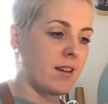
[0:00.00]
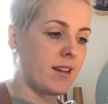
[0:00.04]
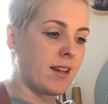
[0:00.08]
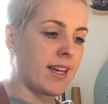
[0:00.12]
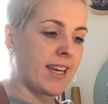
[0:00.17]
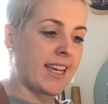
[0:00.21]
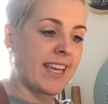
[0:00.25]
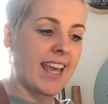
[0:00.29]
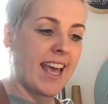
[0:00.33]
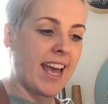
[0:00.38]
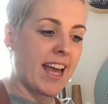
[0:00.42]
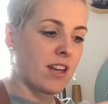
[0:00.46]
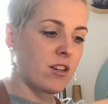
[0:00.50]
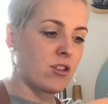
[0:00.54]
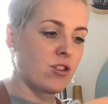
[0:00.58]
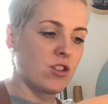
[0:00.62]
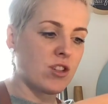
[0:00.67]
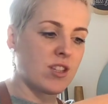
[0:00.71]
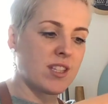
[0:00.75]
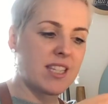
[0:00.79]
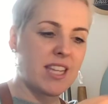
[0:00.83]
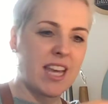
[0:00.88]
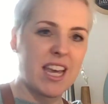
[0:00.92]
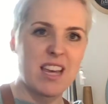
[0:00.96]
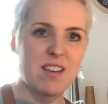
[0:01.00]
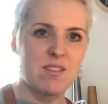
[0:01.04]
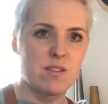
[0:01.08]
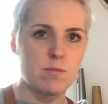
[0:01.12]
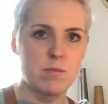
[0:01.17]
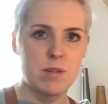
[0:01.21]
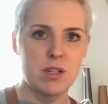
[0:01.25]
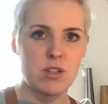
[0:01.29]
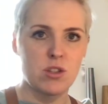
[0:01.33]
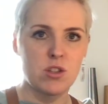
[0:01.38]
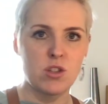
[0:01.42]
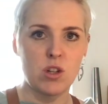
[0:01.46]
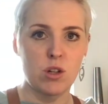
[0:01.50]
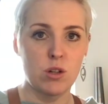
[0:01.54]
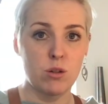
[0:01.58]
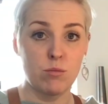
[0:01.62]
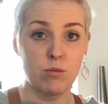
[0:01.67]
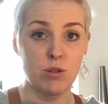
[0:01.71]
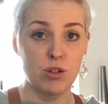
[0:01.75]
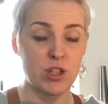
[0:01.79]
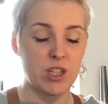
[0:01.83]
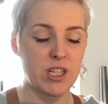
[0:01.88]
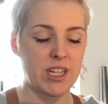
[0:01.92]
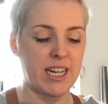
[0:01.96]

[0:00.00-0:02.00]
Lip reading: again, just saves me so much